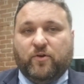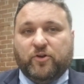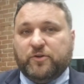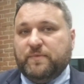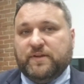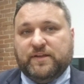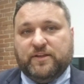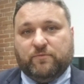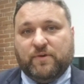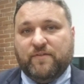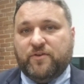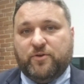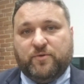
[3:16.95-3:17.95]
Ultimately, the
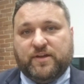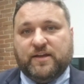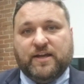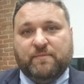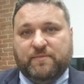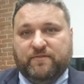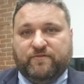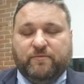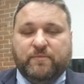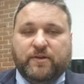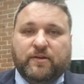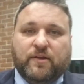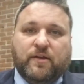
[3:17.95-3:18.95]
revenue that can come in
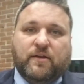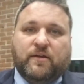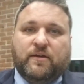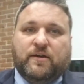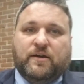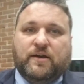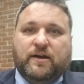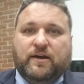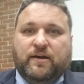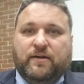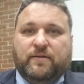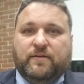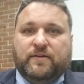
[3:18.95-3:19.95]
from it
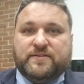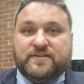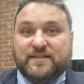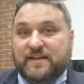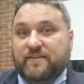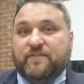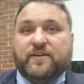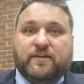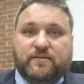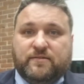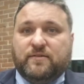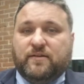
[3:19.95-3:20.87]
is significant.